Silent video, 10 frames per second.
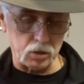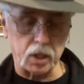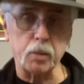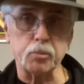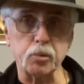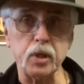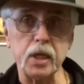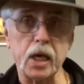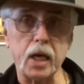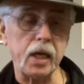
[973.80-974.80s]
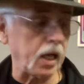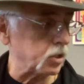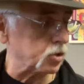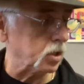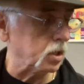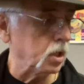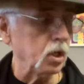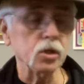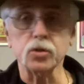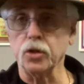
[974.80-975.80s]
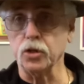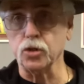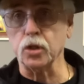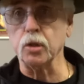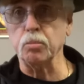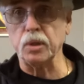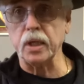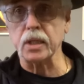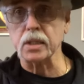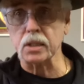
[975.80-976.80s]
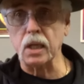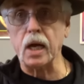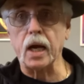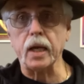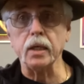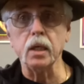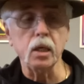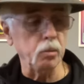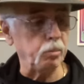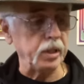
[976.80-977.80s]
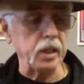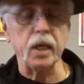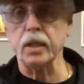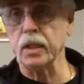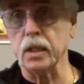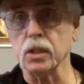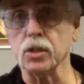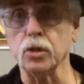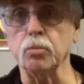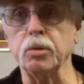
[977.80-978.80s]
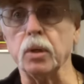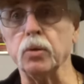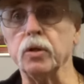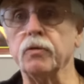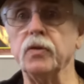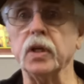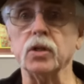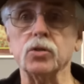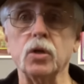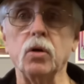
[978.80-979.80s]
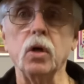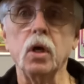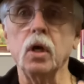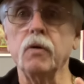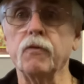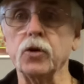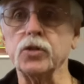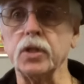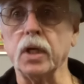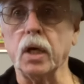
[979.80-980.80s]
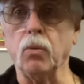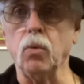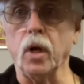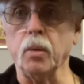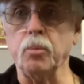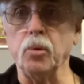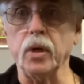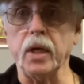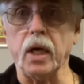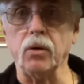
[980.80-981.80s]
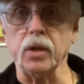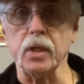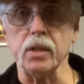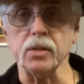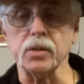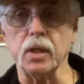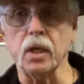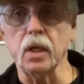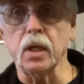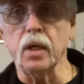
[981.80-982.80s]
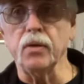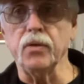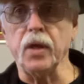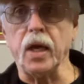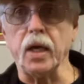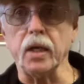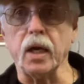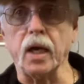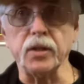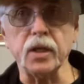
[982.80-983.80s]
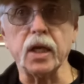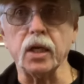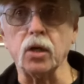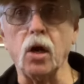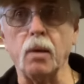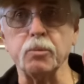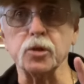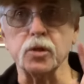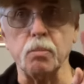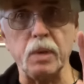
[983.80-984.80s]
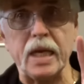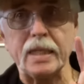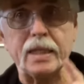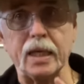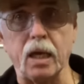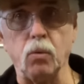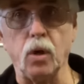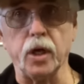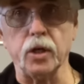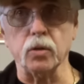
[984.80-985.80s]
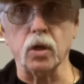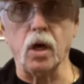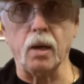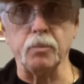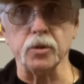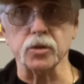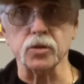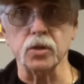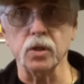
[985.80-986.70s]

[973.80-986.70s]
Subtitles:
got pretty high action so that you can play a slide, but yet you can still play with your fingers. So first thing I want to point out is that I think I accomplished the main thing I wanted to accomplish.